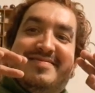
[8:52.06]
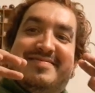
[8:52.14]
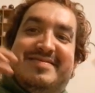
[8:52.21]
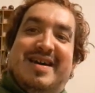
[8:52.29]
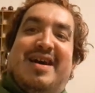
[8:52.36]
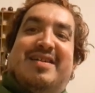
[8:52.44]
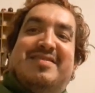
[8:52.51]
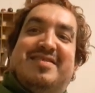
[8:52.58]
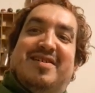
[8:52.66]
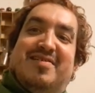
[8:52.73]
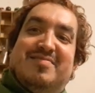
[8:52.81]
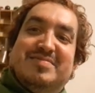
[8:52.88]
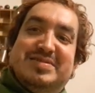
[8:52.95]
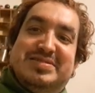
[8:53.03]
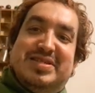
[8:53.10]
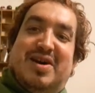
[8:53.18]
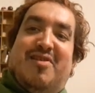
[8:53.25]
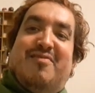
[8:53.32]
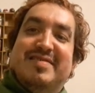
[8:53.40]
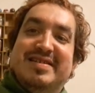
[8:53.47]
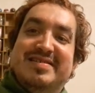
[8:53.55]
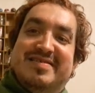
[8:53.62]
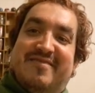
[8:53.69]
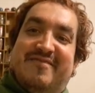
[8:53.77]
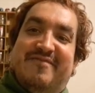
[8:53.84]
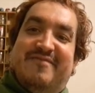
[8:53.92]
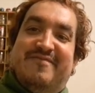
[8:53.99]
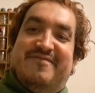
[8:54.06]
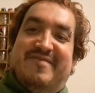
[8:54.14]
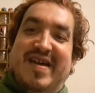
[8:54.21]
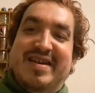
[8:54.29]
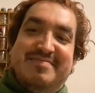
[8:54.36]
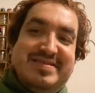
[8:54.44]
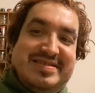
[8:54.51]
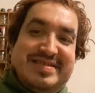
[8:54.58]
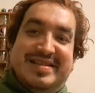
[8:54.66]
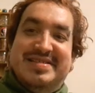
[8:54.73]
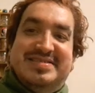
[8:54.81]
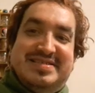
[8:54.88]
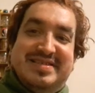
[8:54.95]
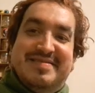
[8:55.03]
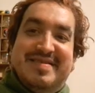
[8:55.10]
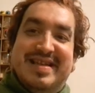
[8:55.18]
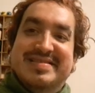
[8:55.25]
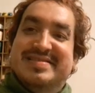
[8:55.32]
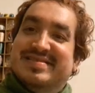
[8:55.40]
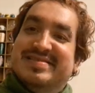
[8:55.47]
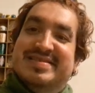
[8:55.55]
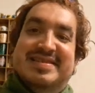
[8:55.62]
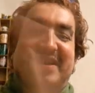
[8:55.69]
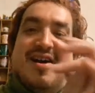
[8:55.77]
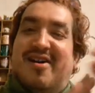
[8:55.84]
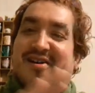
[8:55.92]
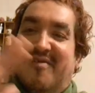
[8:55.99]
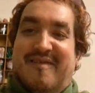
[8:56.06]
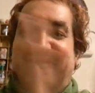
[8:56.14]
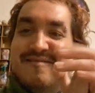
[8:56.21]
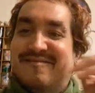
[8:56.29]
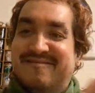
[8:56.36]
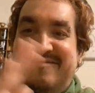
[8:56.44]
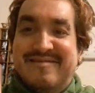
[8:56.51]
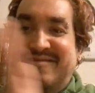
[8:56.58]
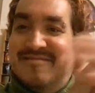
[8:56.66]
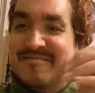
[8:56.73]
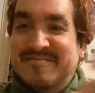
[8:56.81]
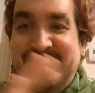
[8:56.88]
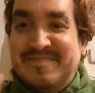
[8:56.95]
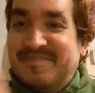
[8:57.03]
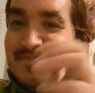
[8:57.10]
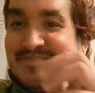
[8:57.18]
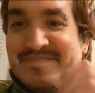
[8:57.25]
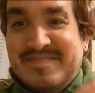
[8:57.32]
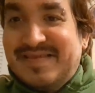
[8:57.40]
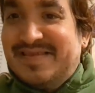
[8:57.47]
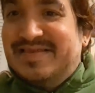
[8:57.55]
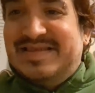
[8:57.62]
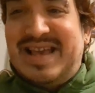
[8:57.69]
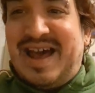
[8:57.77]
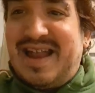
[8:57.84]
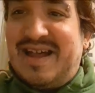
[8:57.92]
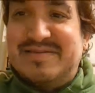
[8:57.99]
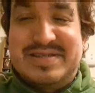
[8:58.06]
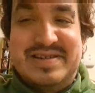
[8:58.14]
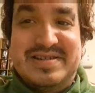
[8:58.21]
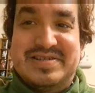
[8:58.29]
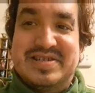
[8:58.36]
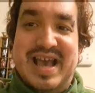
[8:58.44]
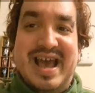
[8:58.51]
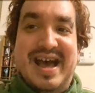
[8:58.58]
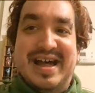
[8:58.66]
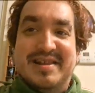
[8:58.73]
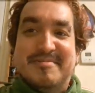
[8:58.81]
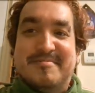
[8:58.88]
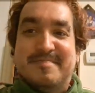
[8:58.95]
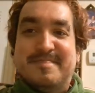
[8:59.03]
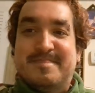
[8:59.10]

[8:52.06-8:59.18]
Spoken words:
Tacos Tony's Famous Kitchen. Let's go. Shout out to the chat.